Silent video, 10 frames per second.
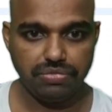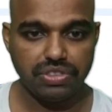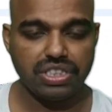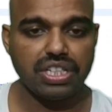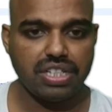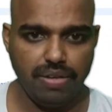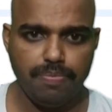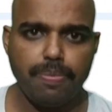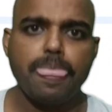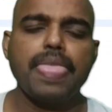system
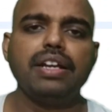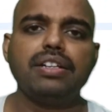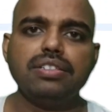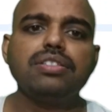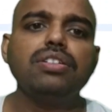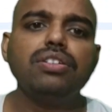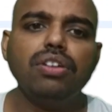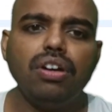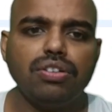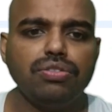it is
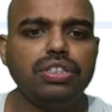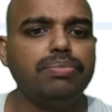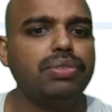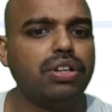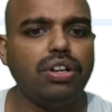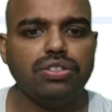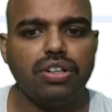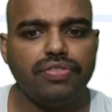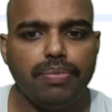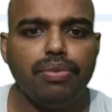not using because of
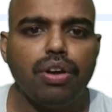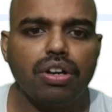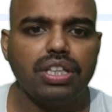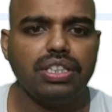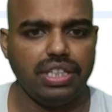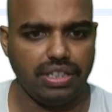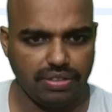the blocking thing.